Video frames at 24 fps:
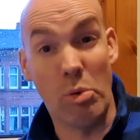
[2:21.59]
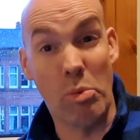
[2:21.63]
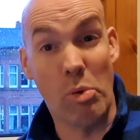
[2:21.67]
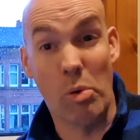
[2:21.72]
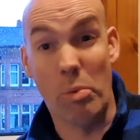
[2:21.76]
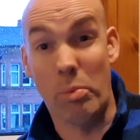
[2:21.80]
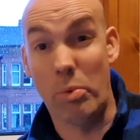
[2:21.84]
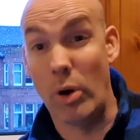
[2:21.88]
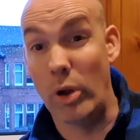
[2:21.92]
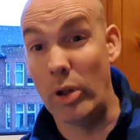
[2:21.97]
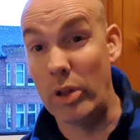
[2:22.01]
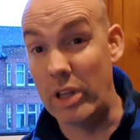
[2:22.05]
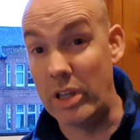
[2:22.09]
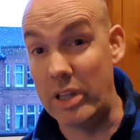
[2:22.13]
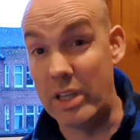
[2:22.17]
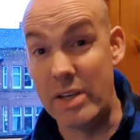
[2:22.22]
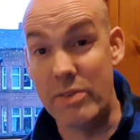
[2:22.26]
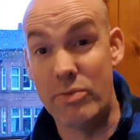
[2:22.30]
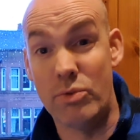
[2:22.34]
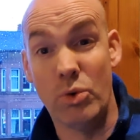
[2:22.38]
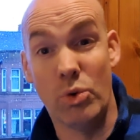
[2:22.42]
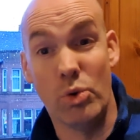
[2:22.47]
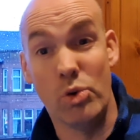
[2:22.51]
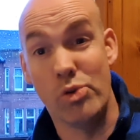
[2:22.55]
We'll probably
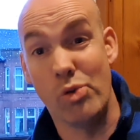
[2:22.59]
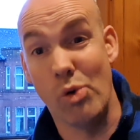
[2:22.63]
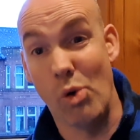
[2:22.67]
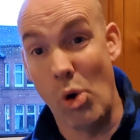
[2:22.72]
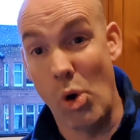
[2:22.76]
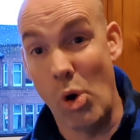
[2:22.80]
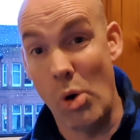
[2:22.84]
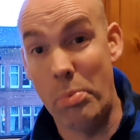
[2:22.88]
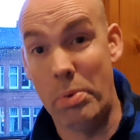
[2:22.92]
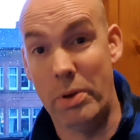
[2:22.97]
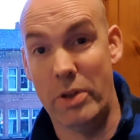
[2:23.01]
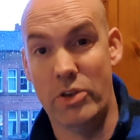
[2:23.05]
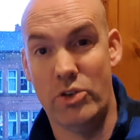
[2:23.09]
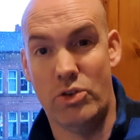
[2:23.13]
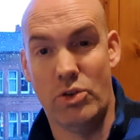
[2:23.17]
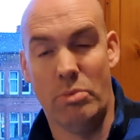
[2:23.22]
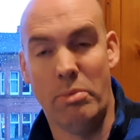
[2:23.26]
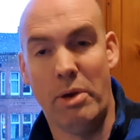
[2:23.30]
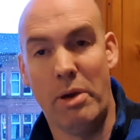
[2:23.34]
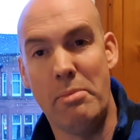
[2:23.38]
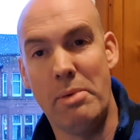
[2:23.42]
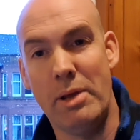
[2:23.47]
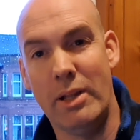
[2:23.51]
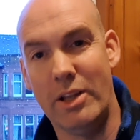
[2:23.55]
leave doors open, so it
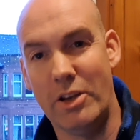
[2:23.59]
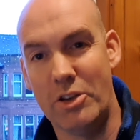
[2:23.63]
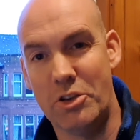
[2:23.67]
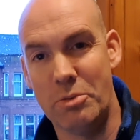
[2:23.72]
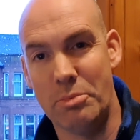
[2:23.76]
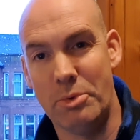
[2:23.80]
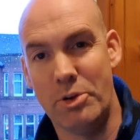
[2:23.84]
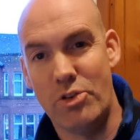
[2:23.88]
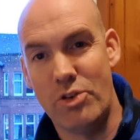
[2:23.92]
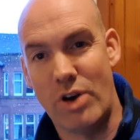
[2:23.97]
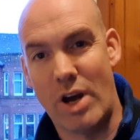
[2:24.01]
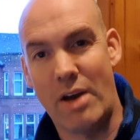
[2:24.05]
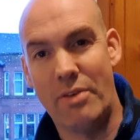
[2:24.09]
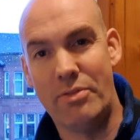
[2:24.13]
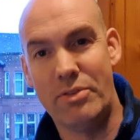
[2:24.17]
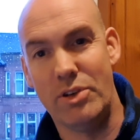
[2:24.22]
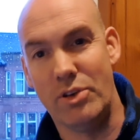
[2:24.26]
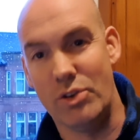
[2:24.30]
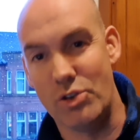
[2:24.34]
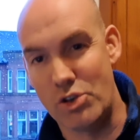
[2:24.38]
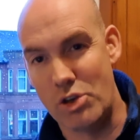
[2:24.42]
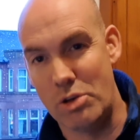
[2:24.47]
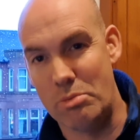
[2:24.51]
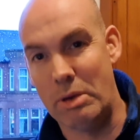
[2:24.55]
might be a little bit drafty,
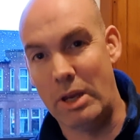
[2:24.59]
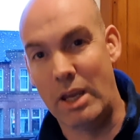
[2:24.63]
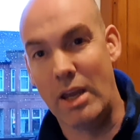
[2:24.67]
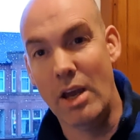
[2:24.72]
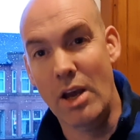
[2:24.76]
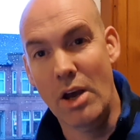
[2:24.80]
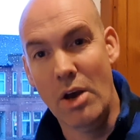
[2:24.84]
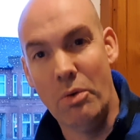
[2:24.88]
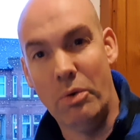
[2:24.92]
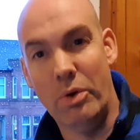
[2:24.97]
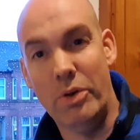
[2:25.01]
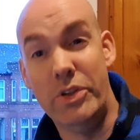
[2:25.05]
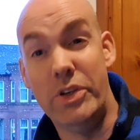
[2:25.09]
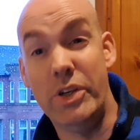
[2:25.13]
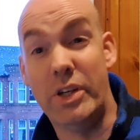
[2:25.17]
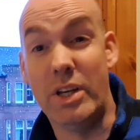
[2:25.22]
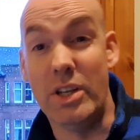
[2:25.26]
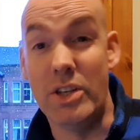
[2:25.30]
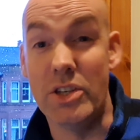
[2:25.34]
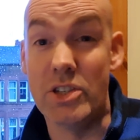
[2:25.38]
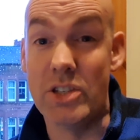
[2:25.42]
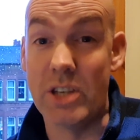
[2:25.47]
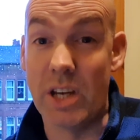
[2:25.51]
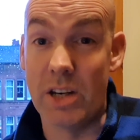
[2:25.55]
or so you might want to
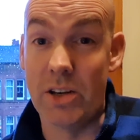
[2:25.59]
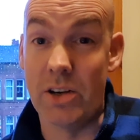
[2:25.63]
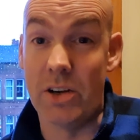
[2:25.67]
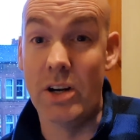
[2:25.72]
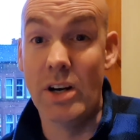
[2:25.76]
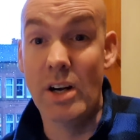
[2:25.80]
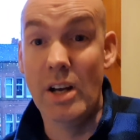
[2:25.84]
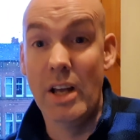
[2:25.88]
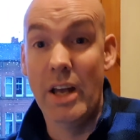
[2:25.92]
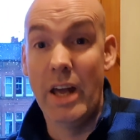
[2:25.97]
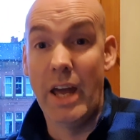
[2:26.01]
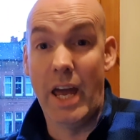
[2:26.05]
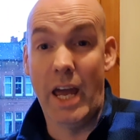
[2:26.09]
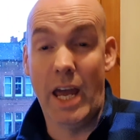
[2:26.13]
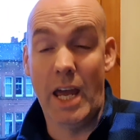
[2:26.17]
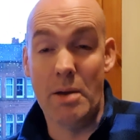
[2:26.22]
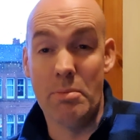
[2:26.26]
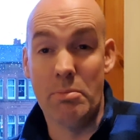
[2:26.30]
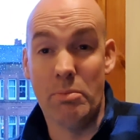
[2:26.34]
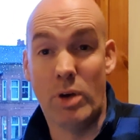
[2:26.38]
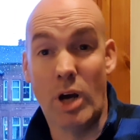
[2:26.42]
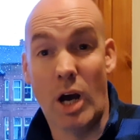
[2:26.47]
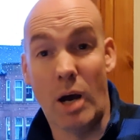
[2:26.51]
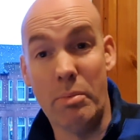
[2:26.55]
consider
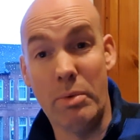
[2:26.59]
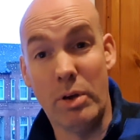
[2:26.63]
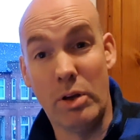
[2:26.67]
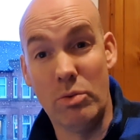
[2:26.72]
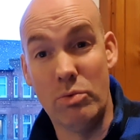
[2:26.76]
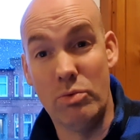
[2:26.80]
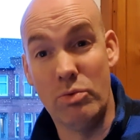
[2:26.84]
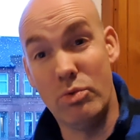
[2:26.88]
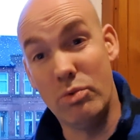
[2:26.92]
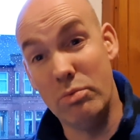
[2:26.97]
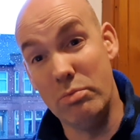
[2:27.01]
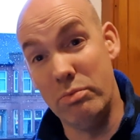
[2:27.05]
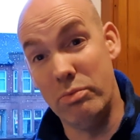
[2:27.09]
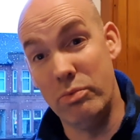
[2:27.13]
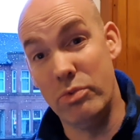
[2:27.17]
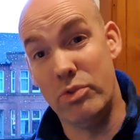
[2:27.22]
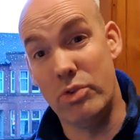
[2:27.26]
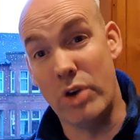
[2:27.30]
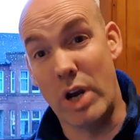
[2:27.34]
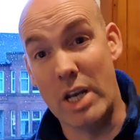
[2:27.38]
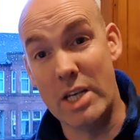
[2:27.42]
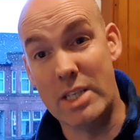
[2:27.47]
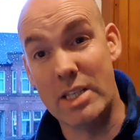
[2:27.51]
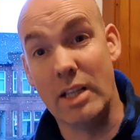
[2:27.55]
coming
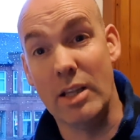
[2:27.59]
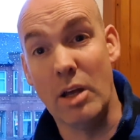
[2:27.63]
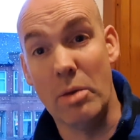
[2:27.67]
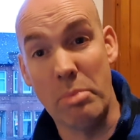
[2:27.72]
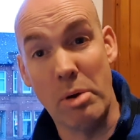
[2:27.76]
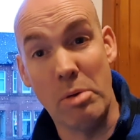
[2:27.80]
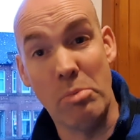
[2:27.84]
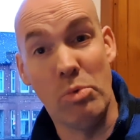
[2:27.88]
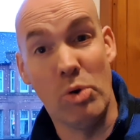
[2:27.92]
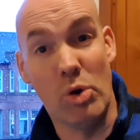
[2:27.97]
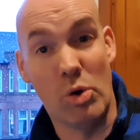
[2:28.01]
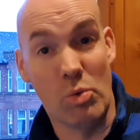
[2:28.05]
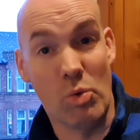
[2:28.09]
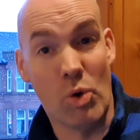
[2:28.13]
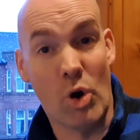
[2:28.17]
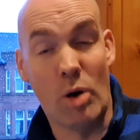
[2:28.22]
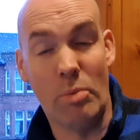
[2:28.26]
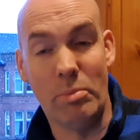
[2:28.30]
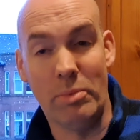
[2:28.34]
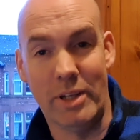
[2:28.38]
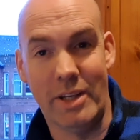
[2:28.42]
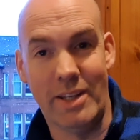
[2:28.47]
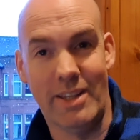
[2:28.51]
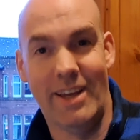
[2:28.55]
dressed a little bit more
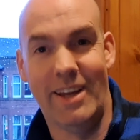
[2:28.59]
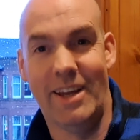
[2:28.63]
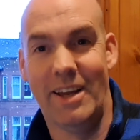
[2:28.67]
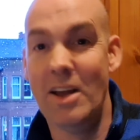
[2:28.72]
warmly.